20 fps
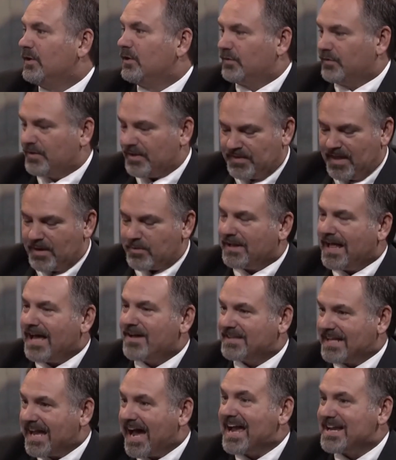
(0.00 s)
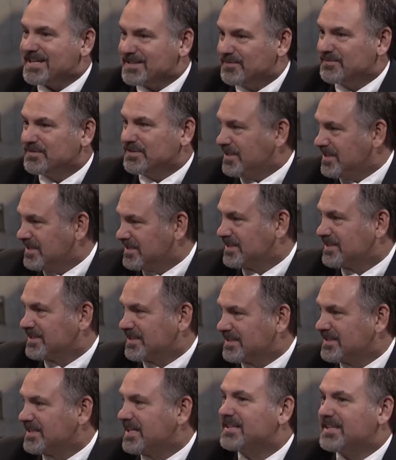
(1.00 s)
that they will have the eyes of Jesus
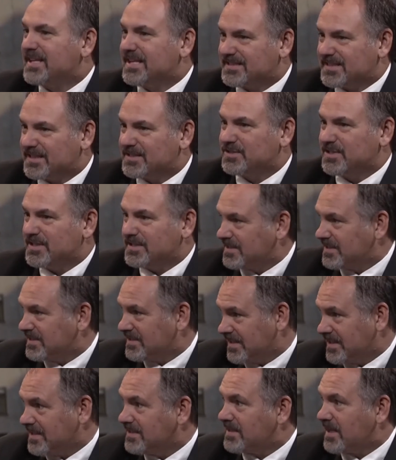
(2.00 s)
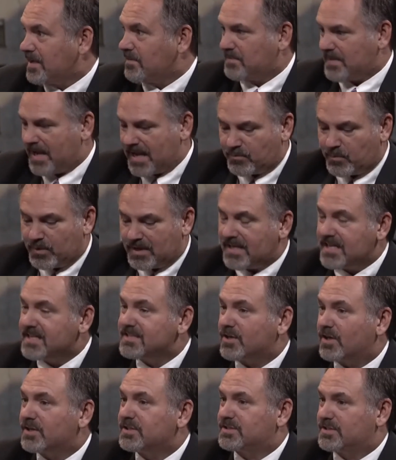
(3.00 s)
to see things as Jesus sees them. And when he
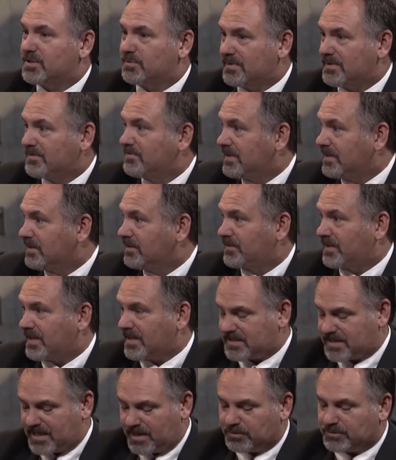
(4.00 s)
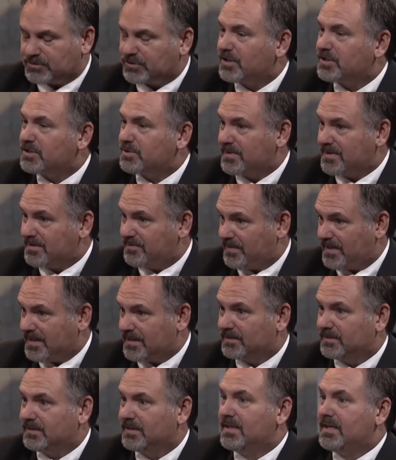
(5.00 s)
starts to reveal things, he will start to
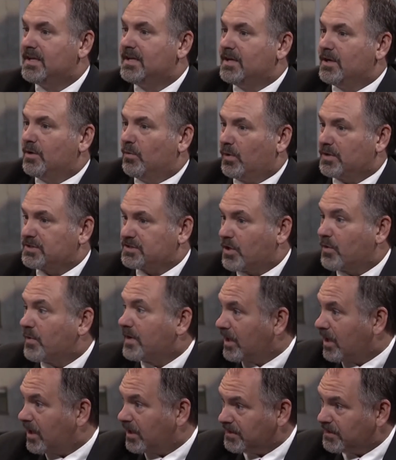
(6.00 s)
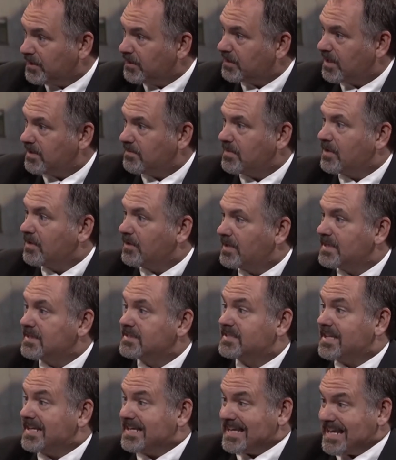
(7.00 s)
reveal what's going on in their communities,
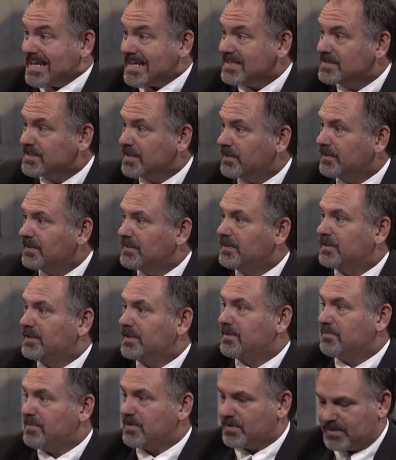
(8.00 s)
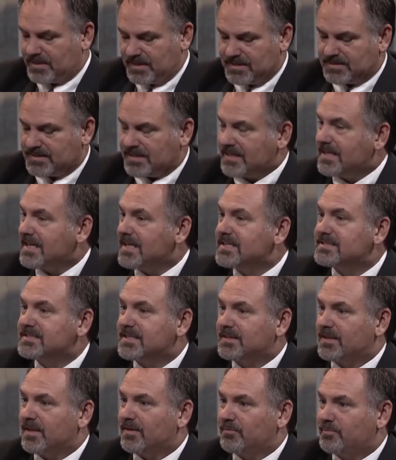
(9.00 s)
the needs that are in their communities, the needs
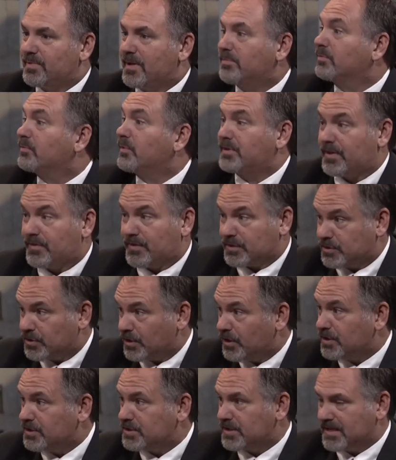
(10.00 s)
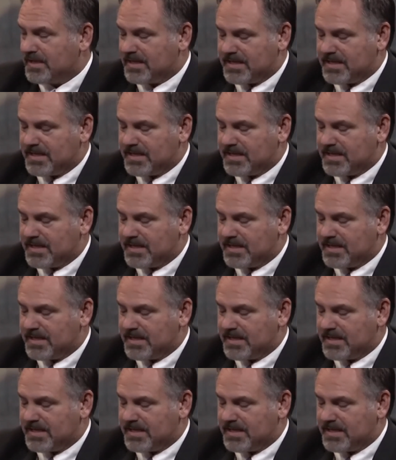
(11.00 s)
of people within the church,